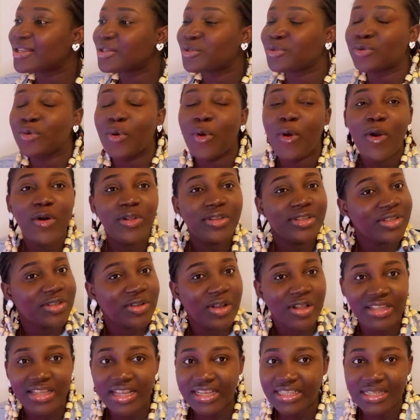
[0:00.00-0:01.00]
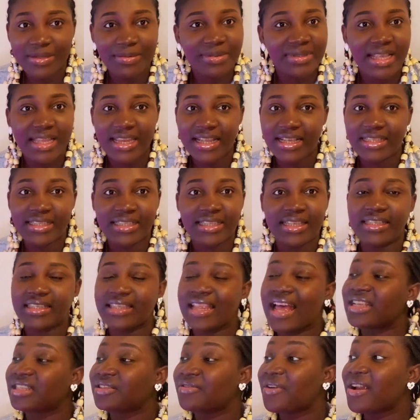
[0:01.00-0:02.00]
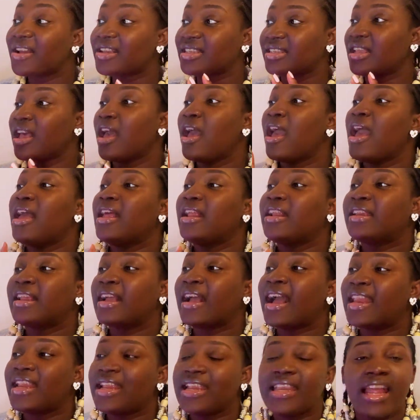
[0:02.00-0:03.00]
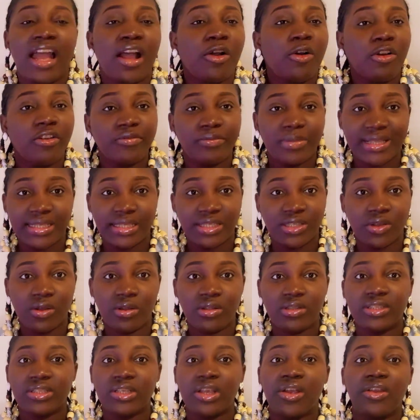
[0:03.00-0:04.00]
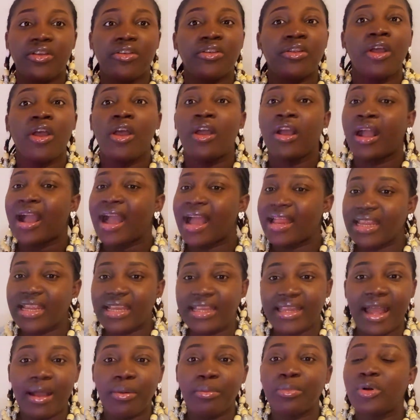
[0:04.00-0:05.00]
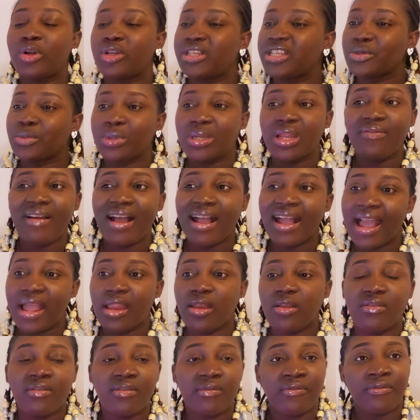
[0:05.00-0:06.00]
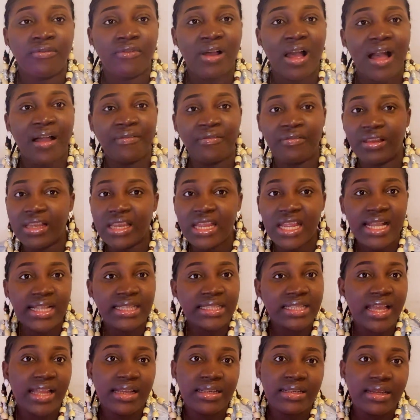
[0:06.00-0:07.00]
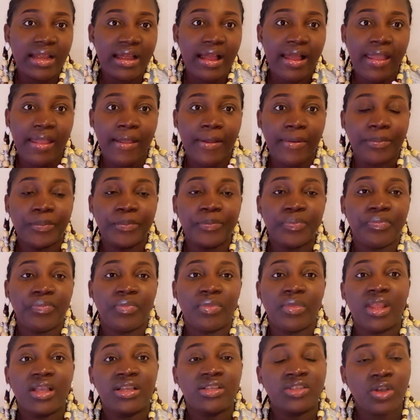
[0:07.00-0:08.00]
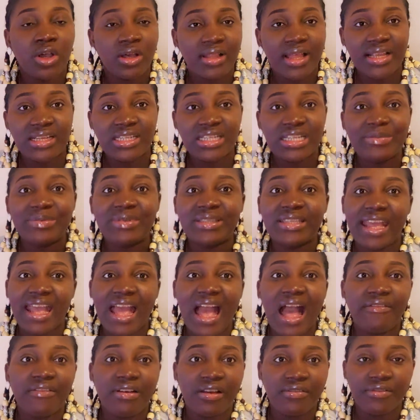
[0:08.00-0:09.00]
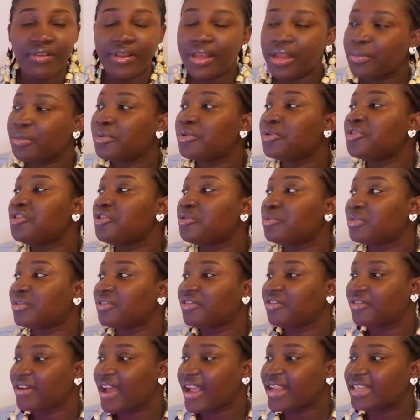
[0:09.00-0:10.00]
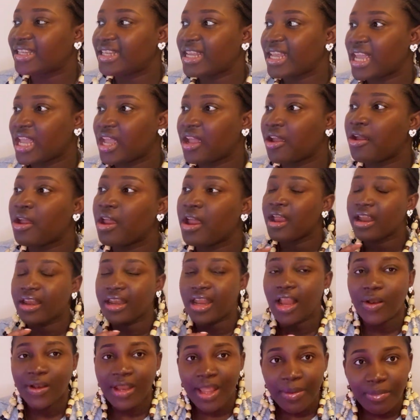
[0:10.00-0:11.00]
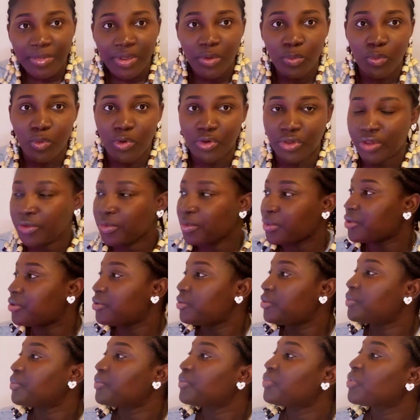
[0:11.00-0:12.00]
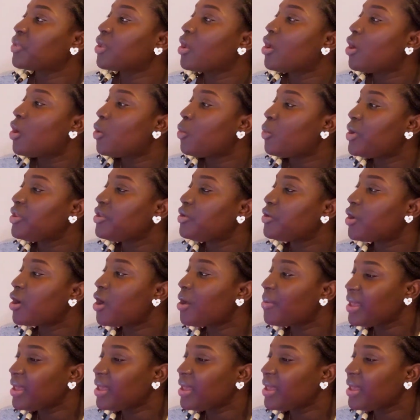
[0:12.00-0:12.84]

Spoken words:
to all the scholarships that exist as far as the Canadian government is concerned, Canadian bodies, whatever kind of affiliated scholarships they have available, you will find here. Now, let me walk you through. When you come